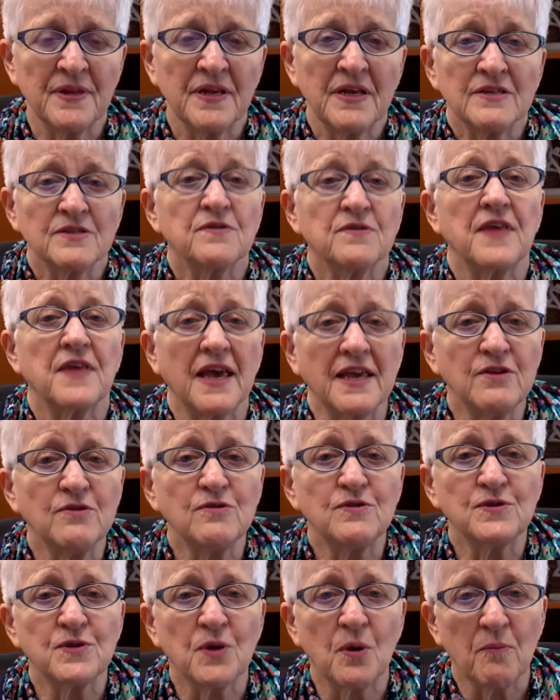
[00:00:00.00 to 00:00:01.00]
So thank you
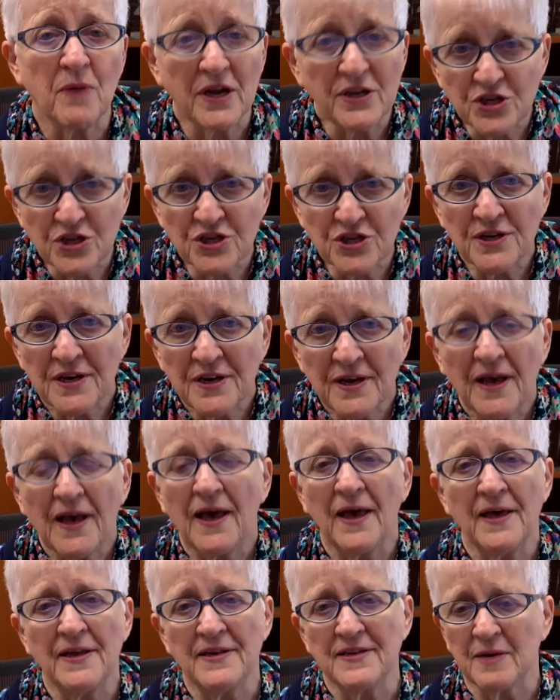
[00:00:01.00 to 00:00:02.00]
so much.
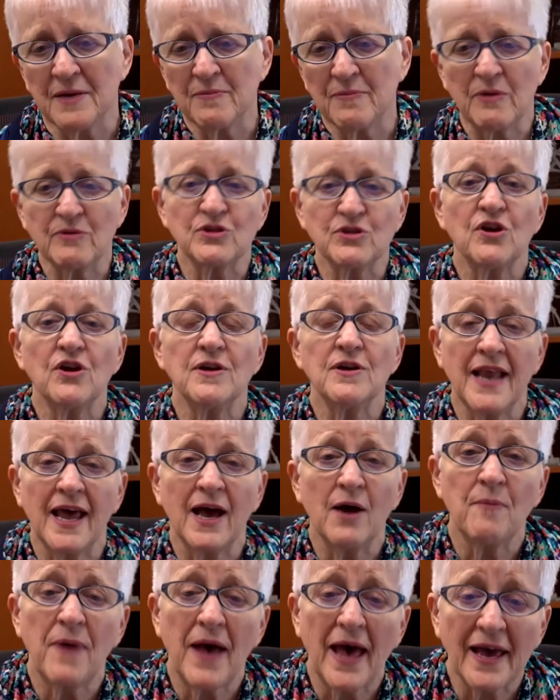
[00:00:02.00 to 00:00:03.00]
And I'll turn it
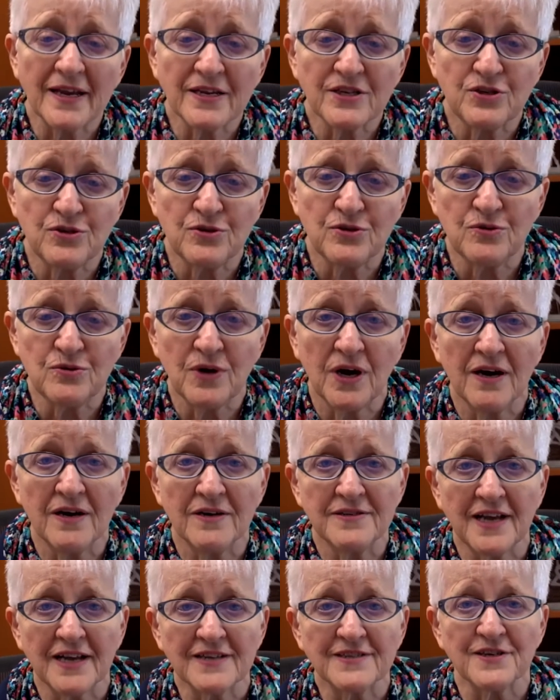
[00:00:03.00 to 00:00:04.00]
now back to
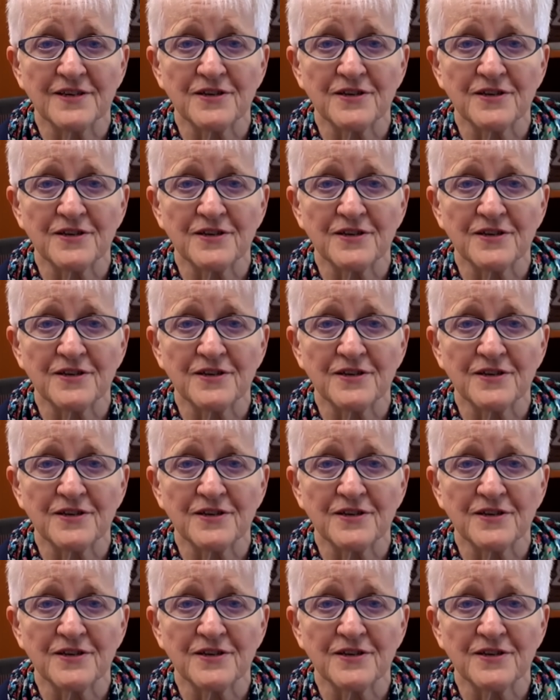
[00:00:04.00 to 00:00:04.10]
Dr.